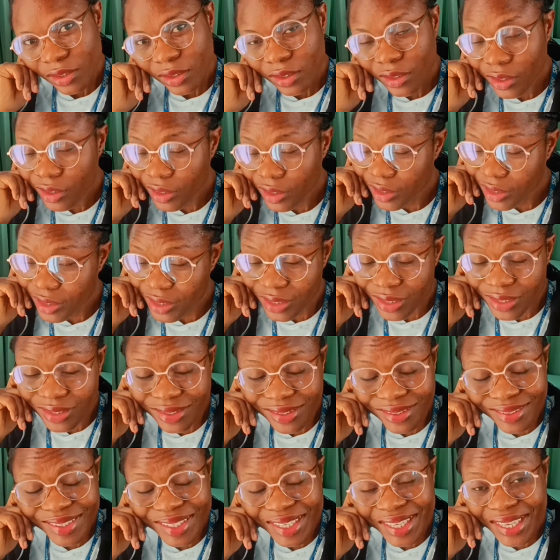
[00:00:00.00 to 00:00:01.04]

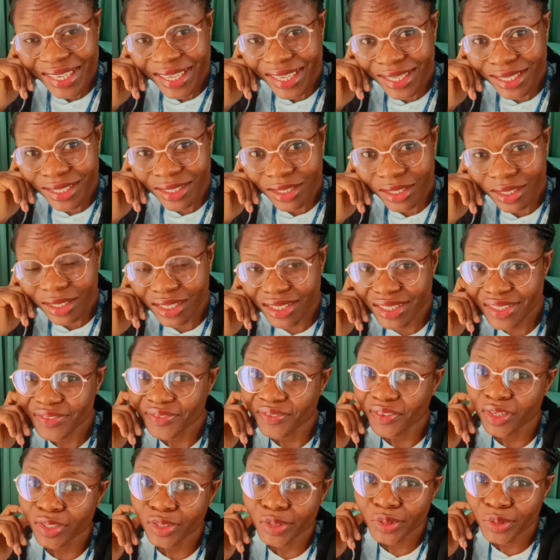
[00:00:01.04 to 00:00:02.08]
Okay, it's
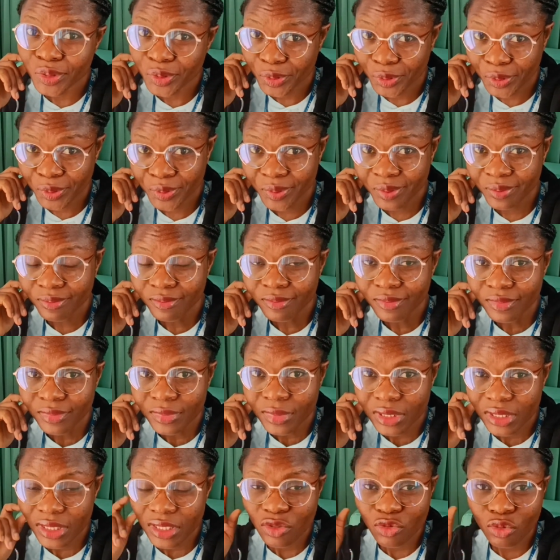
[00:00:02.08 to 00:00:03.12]
fun though.
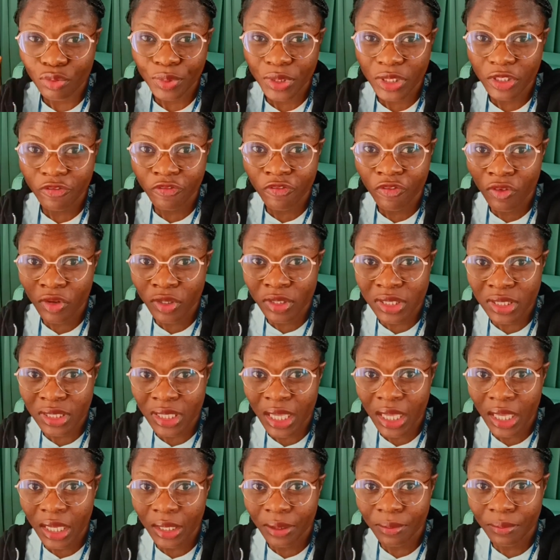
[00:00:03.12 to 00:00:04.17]
This will be the first
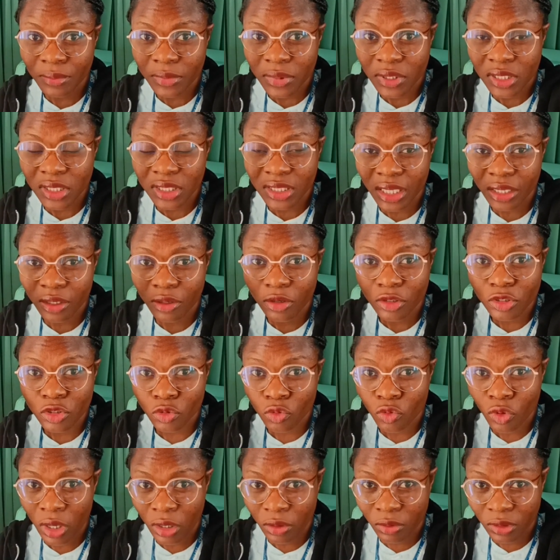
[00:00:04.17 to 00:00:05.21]
time since I got to
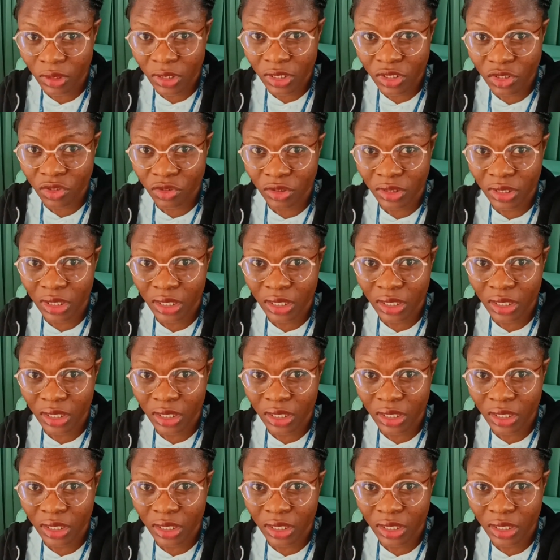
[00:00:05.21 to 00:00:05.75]
coagulation